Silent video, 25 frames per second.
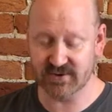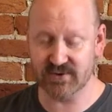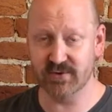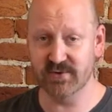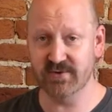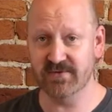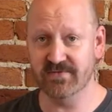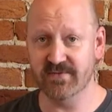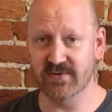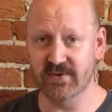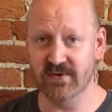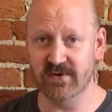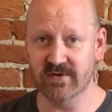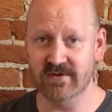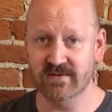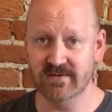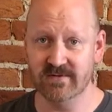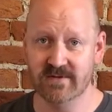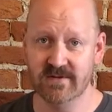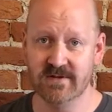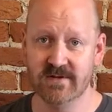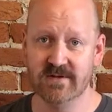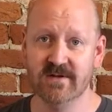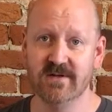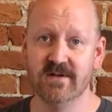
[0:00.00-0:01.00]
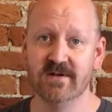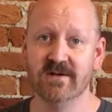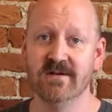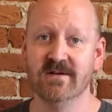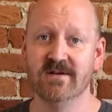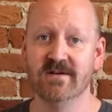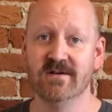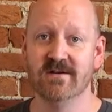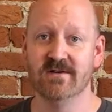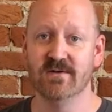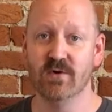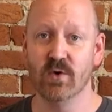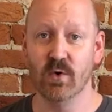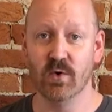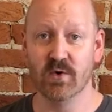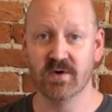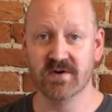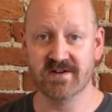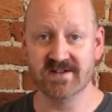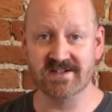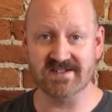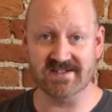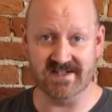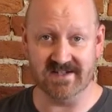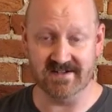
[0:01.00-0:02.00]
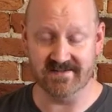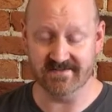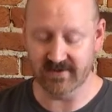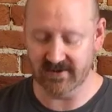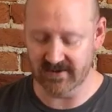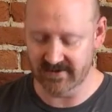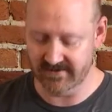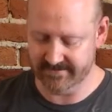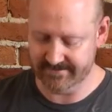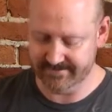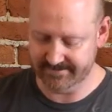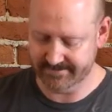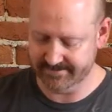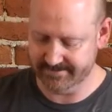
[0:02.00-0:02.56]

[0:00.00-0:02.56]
truthful or deceitful.